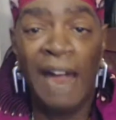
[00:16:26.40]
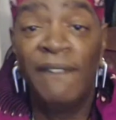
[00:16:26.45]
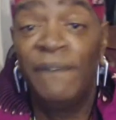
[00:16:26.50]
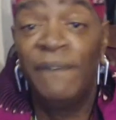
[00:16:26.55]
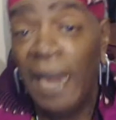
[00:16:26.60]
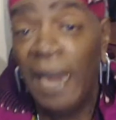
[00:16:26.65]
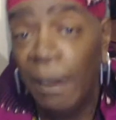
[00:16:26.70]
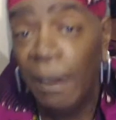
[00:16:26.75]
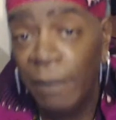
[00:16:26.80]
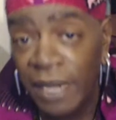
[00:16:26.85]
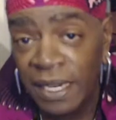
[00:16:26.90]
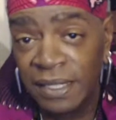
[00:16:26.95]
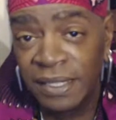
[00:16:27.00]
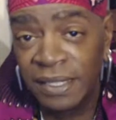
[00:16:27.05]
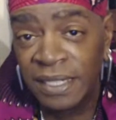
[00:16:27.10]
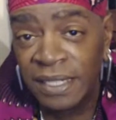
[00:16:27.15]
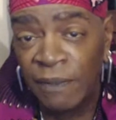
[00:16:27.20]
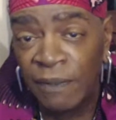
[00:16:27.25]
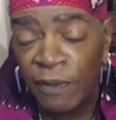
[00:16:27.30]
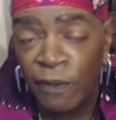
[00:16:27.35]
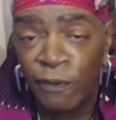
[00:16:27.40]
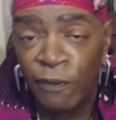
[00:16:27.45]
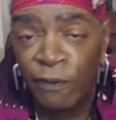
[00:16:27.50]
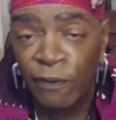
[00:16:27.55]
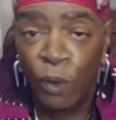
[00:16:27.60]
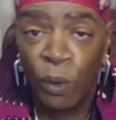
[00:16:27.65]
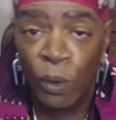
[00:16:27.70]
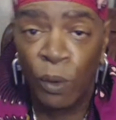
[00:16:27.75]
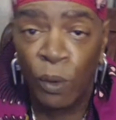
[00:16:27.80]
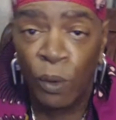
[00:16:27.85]
our family could suffer
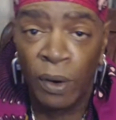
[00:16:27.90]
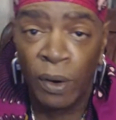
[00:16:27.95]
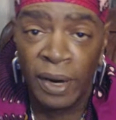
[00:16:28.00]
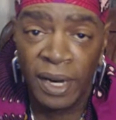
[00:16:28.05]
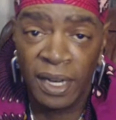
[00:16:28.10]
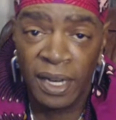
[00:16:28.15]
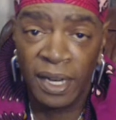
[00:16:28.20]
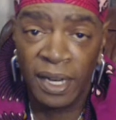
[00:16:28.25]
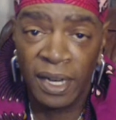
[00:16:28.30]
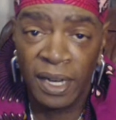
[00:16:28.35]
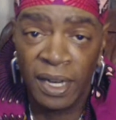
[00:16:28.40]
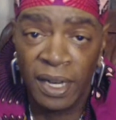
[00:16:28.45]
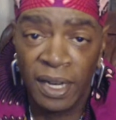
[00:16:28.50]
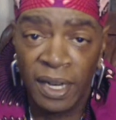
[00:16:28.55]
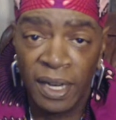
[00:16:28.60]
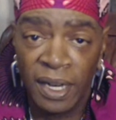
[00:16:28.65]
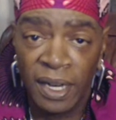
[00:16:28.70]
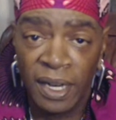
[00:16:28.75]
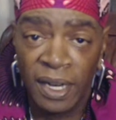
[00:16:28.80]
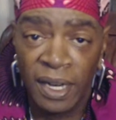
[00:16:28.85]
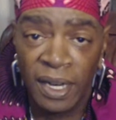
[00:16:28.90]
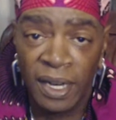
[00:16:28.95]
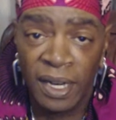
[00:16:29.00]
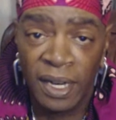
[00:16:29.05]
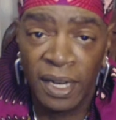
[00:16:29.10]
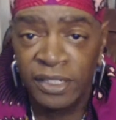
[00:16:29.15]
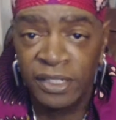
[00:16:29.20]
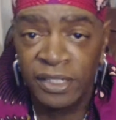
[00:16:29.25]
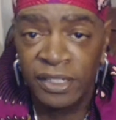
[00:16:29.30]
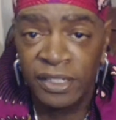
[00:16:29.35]
for it. And so
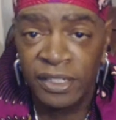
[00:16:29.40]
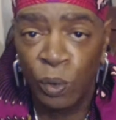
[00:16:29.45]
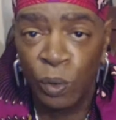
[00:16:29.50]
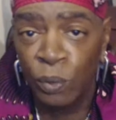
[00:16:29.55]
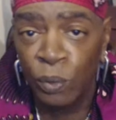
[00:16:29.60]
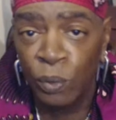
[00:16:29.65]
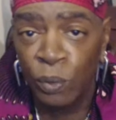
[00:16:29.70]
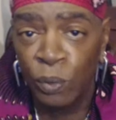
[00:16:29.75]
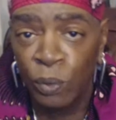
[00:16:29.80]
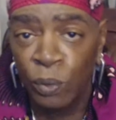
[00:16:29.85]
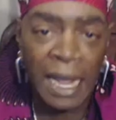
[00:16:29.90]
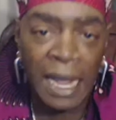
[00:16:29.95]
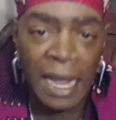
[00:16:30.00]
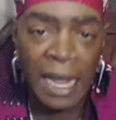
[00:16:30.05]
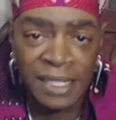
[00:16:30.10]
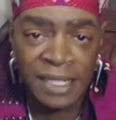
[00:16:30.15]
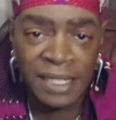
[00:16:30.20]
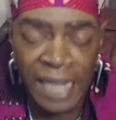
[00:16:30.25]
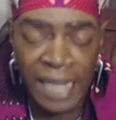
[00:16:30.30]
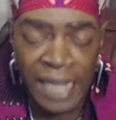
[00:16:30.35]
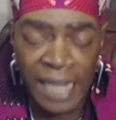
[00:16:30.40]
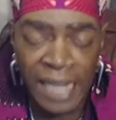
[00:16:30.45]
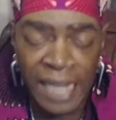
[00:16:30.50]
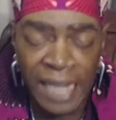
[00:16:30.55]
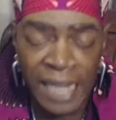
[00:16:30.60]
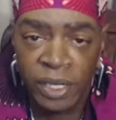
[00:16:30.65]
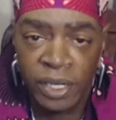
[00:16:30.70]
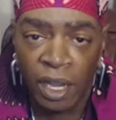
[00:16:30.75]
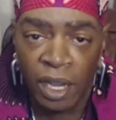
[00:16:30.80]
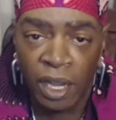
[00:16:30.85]
not only in the
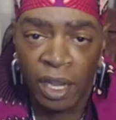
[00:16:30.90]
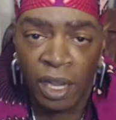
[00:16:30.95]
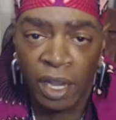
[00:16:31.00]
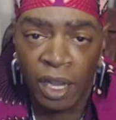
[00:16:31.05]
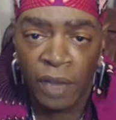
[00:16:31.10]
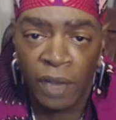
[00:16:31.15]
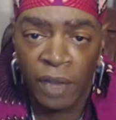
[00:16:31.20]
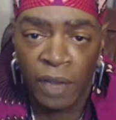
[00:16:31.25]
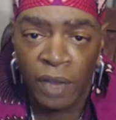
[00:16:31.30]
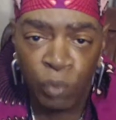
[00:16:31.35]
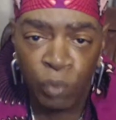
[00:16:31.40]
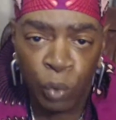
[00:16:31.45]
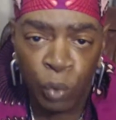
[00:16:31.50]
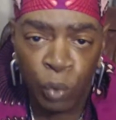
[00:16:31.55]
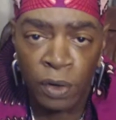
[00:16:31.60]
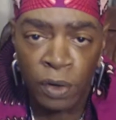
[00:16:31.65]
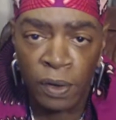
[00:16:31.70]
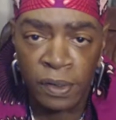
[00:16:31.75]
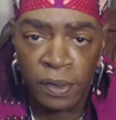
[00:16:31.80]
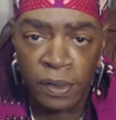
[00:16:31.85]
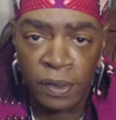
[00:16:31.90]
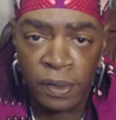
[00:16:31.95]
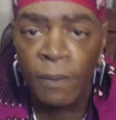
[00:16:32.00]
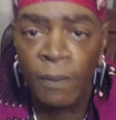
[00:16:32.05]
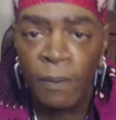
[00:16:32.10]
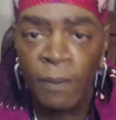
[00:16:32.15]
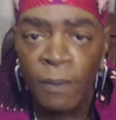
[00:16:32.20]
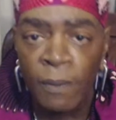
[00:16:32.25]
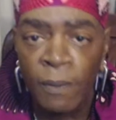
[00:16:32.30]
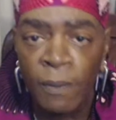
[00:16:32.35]
pronunciation of
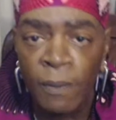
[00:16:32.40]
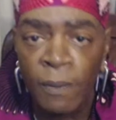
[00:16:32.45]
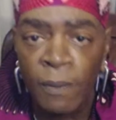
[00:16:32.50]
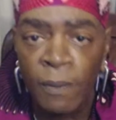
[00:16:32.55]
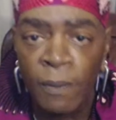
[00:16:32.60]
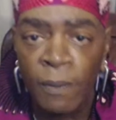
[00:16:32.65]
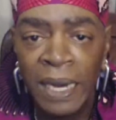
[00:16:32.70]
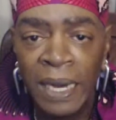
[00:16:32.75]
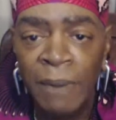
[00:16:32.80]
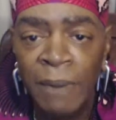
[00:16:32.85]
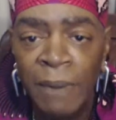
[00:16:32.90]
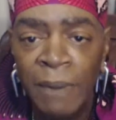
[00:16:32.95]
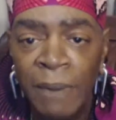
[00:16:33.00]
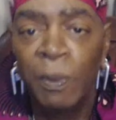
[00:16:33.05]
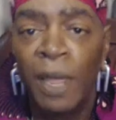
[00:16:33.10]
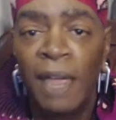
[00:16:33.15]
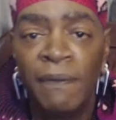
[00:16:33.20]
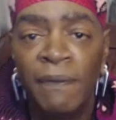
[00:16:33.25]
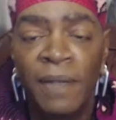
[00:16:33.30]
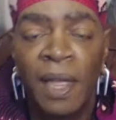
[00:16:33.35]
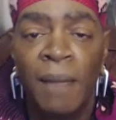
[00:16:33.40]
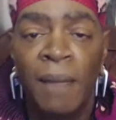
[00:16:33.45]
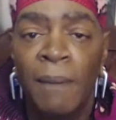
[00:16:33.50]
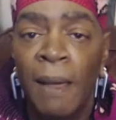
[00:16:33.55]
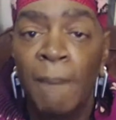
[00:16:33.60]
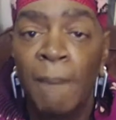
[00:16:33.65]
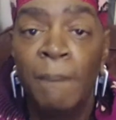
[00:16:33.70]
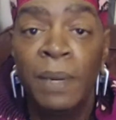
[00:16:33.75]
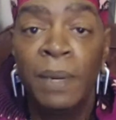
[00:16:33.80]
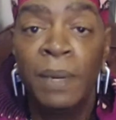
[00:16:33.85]
words. So many people
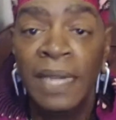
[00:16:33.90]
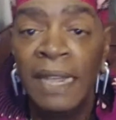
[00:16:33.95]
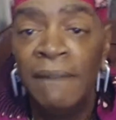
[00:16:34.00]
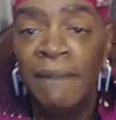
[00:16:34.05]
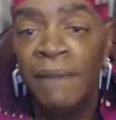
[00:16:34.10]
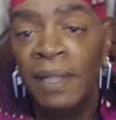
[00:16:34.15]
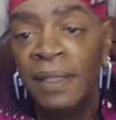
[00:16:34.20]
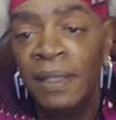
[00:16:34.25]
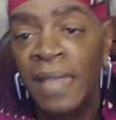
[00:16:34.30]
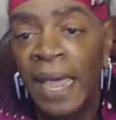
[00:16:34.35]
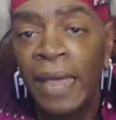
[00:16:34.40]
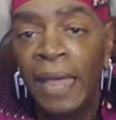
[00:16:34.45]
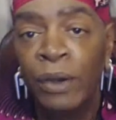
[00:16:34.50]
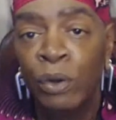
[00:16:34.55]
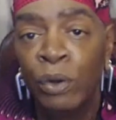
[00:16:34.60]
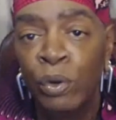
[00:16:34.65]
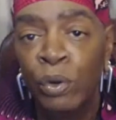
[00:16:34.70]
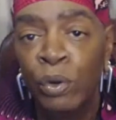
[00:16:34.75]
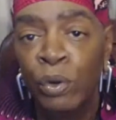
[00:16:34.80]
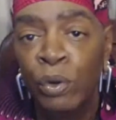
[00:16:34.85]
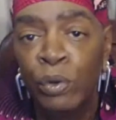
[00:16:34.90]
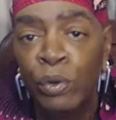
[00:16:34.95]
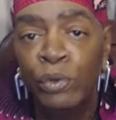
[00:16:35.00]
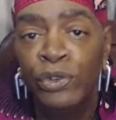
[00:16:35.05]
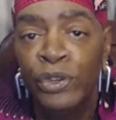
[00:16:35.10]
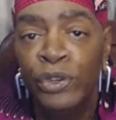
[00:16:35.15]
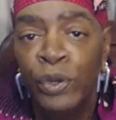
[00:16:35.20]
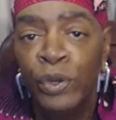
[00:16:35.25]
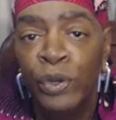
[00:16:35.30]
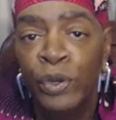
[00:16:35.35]
have come up believing that
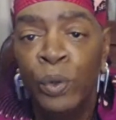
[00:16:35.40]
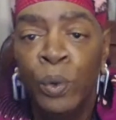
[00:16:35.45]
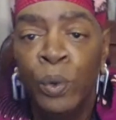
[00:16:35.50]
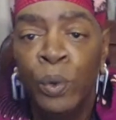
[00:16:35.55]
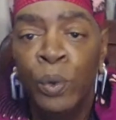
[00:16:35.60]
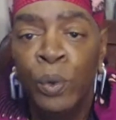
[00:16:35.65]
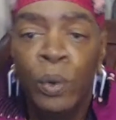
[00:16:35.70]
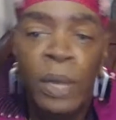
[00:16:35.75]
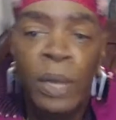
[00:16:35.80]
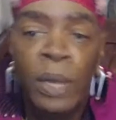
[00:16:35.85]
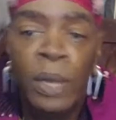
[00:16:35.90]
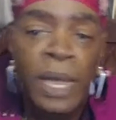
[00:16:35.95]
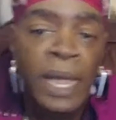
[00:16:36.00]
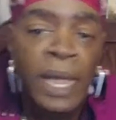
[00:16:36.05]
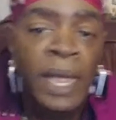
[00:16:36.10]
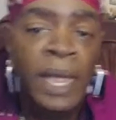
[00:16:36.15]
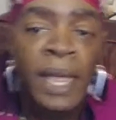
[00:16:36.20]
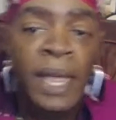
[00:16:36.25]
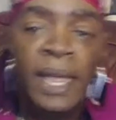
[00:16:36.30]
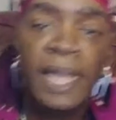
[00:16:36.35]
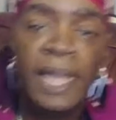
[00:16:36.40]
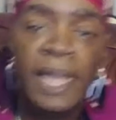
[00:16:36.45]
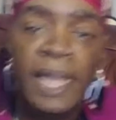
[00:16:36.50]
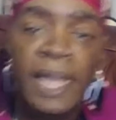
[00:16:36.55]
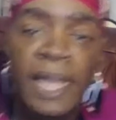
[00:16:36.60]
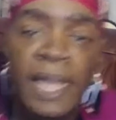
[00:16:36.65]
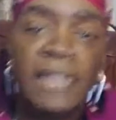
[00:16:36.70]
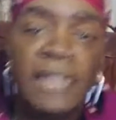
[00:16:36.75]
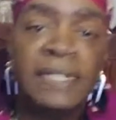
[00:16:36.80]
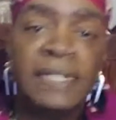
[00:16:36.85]
hoodoo is
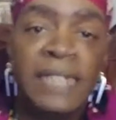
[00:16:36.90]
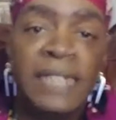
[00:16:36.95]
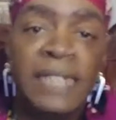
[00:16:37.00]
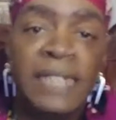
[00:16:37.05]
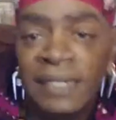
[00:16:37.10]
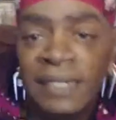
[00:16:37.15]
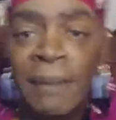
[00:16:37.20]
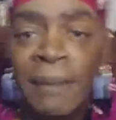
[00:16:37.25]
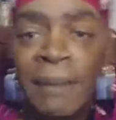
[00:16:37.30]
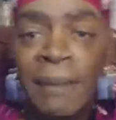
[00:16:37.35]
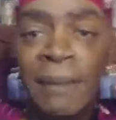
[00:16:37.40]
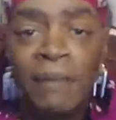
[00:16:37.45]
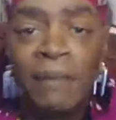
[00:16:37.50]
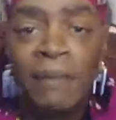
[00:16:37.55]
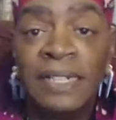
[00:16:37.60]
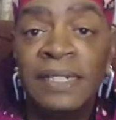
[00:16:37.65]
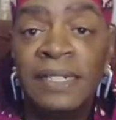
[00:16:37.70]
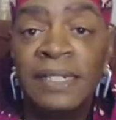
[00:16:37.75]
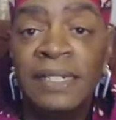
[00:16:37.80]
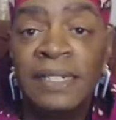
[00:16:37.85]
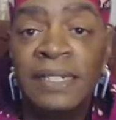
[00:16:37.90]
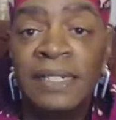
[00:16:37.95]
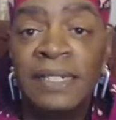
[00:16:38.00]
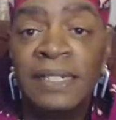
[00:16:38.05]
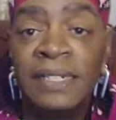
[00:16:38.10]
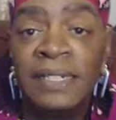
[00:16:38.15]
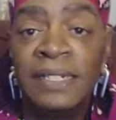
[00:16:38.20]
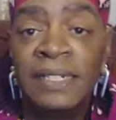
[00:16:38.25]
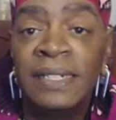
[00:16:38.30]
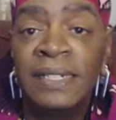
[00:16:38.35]
somehow just an
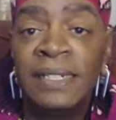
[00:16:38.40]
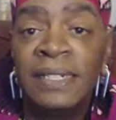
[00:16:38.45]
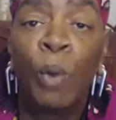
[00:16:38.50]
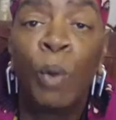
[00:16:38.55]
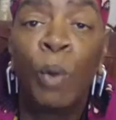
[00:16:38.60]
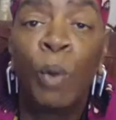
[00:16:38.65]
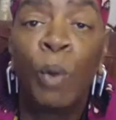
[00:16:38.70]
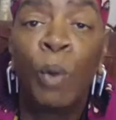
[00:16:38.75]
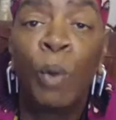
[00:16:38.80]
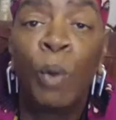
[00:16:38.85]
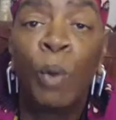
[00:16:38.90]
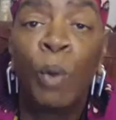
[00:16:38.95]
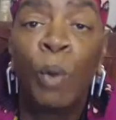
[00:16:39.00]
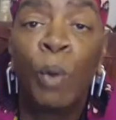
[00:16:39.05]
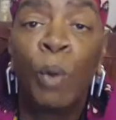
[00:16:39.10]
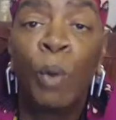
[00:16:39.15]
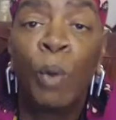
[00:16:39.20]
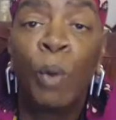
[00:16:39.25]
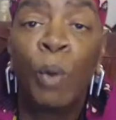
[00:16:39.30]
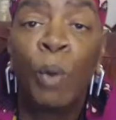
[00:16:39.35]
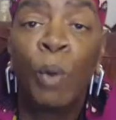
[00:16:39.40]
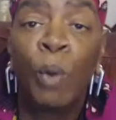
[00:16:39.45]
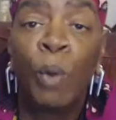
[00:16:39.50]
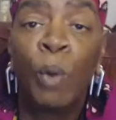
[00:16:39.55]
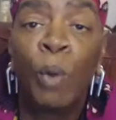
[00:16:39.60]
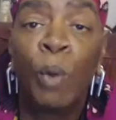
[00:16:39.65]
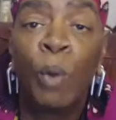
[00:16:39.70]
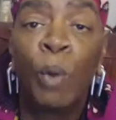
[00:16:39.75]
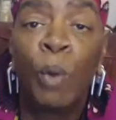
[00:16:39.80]
appropriation of voodoo, a